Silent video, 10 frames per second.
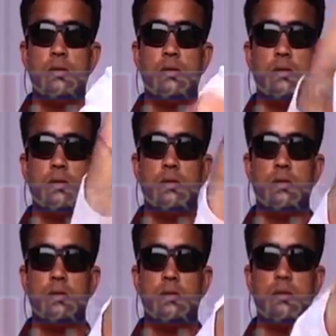
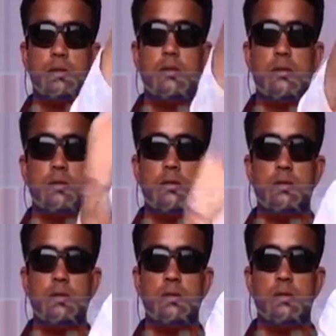
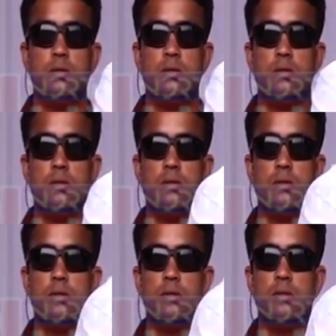
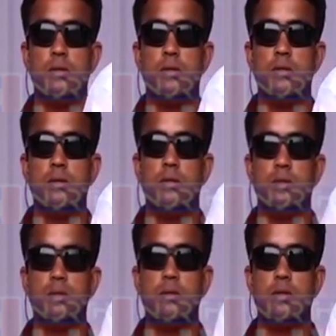
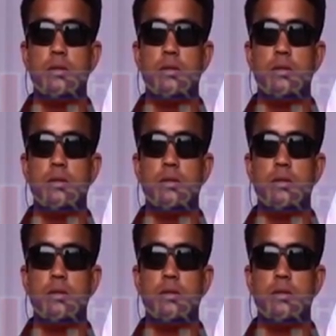(not speaking)